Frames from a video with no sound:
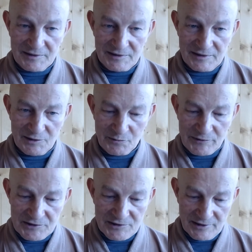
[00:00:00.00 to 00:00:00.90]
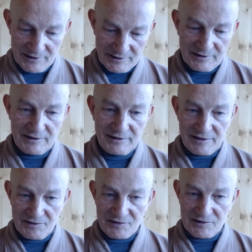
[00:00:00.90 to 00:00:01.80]
which
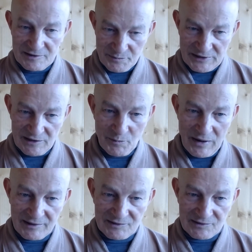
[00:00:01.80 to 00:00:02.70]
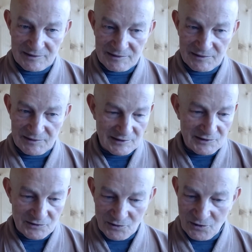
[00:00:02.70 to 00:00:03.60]
is the middle path. There is
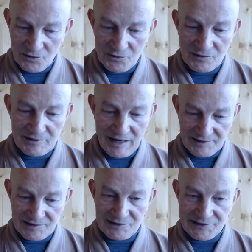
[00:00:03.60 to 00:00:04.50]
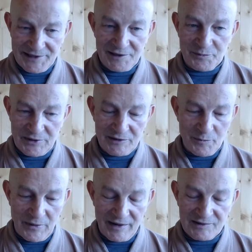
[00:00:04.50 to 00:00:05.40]
no other real middle
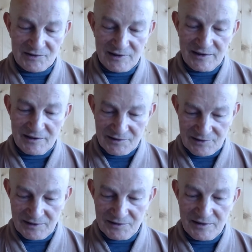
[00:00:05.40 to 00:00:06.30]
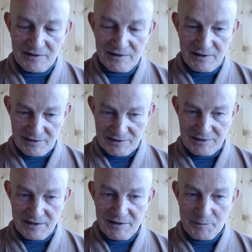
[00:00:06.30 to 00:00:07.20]
path than the
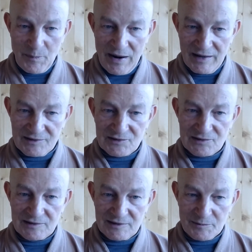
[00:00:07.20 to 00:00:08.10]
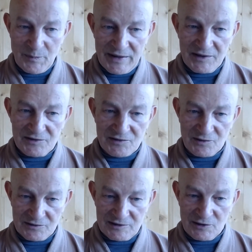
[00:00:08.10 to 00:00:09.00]
path based
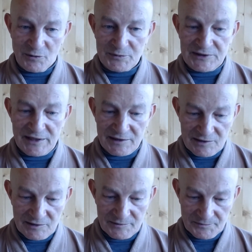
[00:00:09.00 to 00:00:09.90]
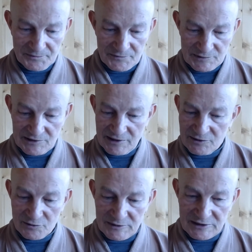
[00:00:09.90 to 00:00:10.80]
on the object which
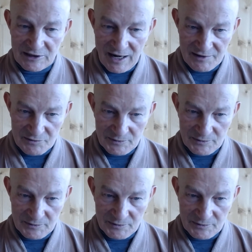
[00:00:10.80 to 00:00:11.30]
cannot be grasped.